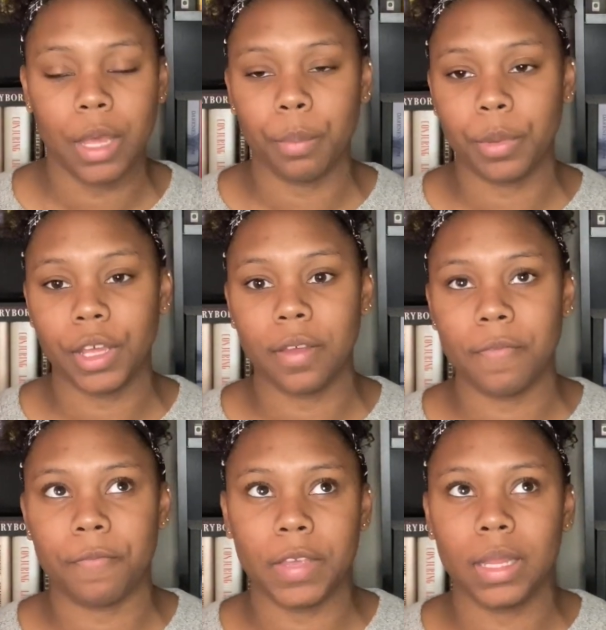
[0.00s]
but
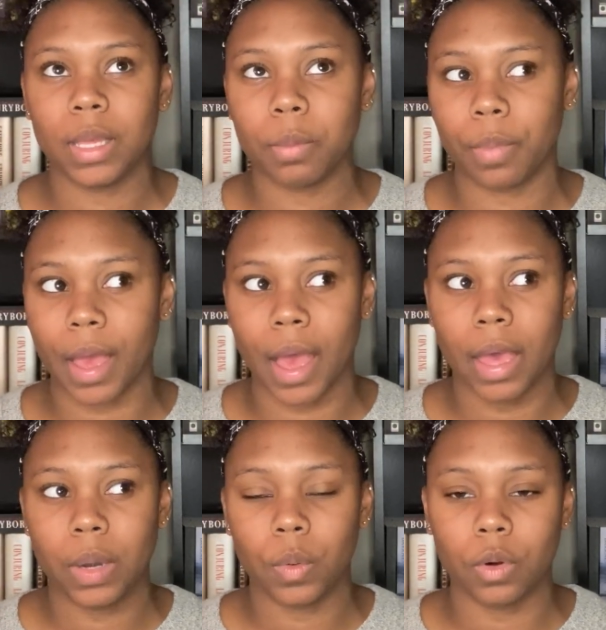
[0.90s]
feeling
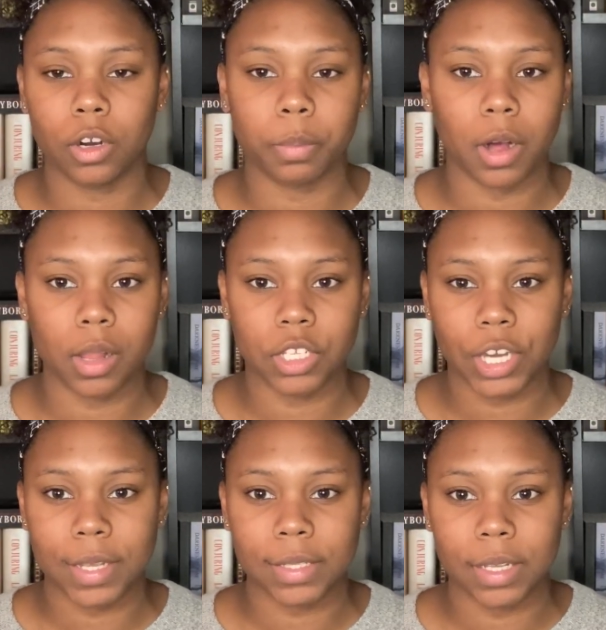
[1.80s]
bad or
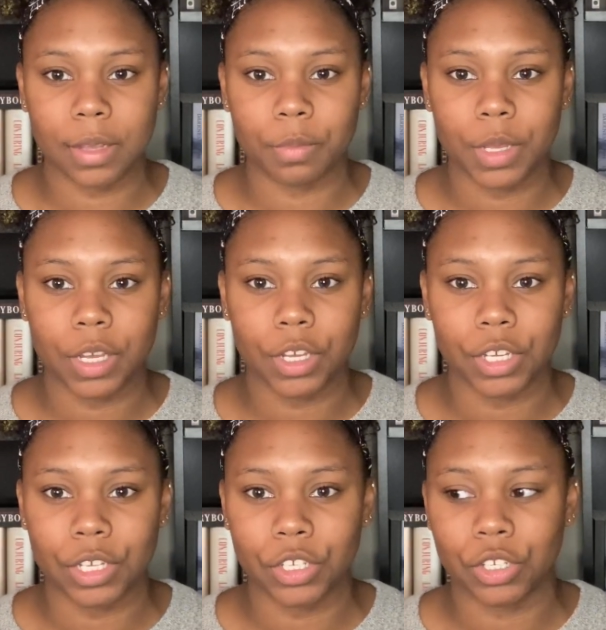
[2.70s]
apologizing
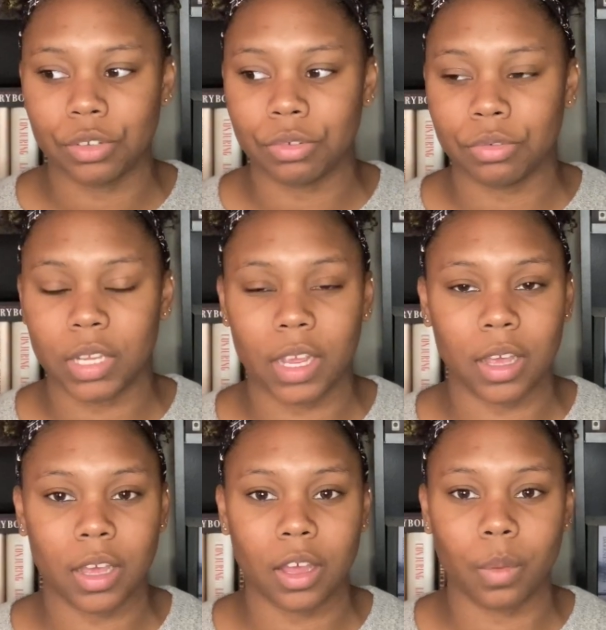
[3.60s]
because you take